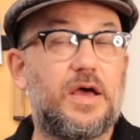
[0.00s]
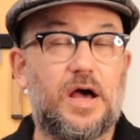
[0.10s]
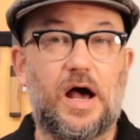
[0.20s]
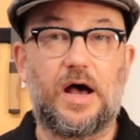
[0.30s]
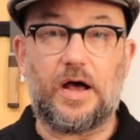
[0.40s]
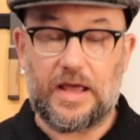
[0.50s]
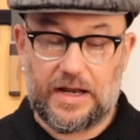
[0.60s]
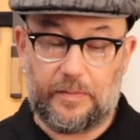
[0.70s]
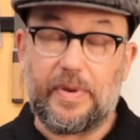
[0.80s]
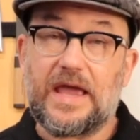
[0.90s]
in
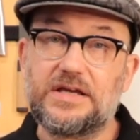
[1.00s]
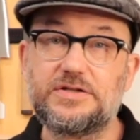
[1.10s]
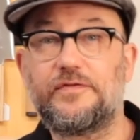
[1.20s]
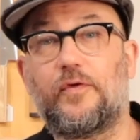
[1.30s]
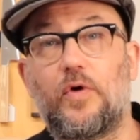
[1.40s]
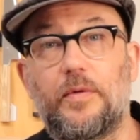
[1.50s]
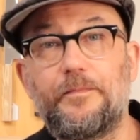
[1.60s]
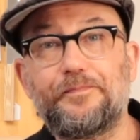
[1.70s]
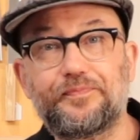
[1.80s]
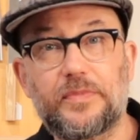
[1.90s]
a paste
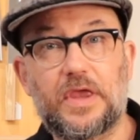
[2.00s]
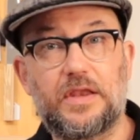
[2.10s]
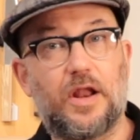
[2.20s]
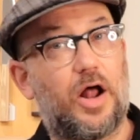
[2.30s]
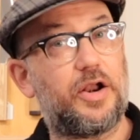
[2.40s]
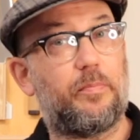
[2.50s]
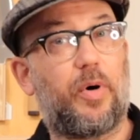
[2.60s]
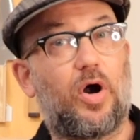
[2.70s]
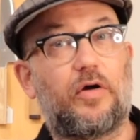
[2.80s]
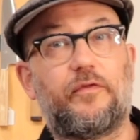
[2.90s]
form, not in a
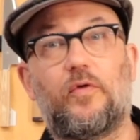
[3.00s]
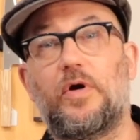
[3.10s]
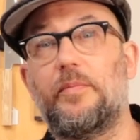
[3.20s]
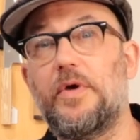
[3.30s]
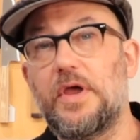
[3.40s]
bar form.